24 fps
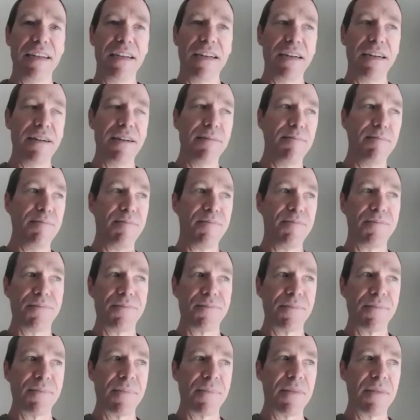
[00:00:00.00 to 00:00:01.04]

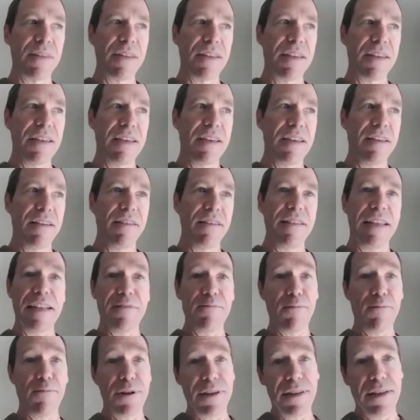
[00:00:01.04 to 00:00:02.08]

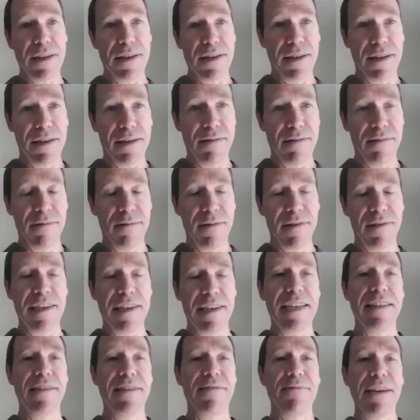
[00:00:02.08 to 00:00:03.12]
That's one of the
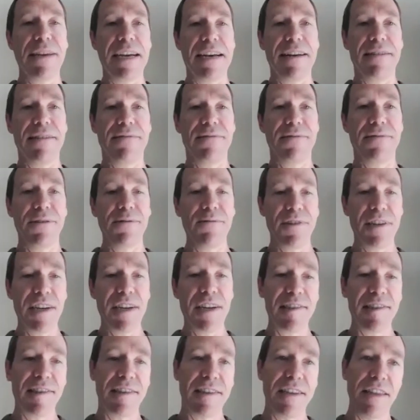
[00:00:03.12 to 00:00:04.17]
settings we have to
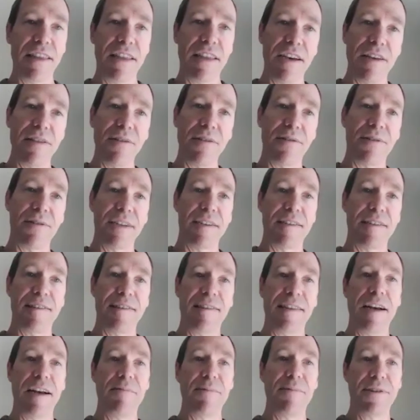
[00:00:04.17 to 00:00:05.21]
adjust. And the other
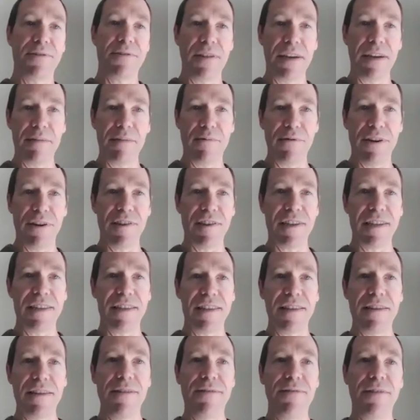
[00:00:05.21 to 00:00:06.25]
is how much
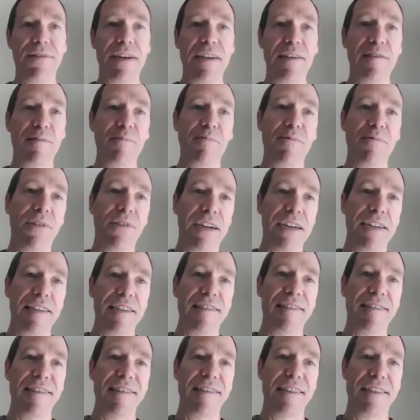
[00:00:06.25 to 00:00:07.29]
vibration the device
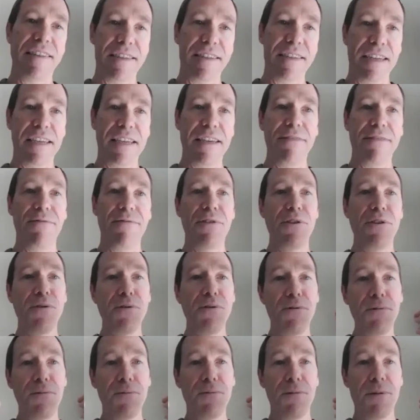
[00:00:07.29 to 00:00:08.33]
provides to give
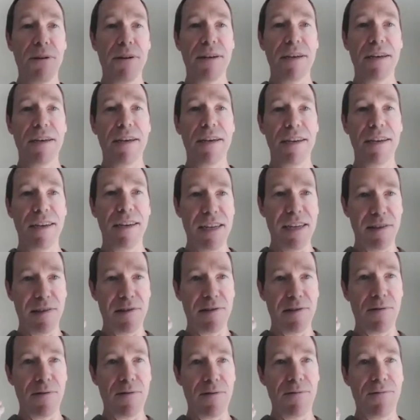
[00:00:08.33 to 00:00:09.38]
you an
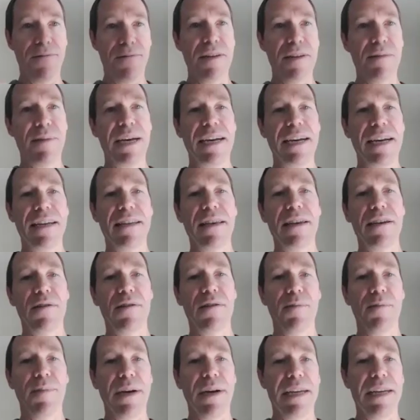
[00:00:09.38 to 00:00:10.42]
external feedback that
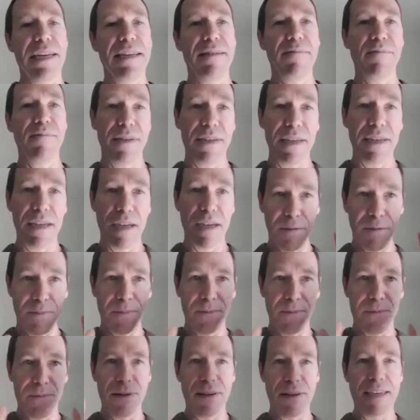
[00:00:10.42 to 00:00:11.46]
you're biting to
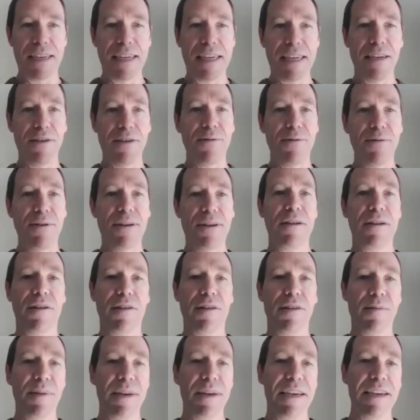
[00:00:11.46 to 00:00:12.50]
help key you in
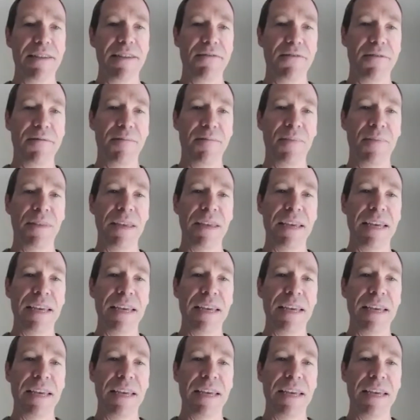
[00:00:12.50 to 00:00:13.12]
on the behavior.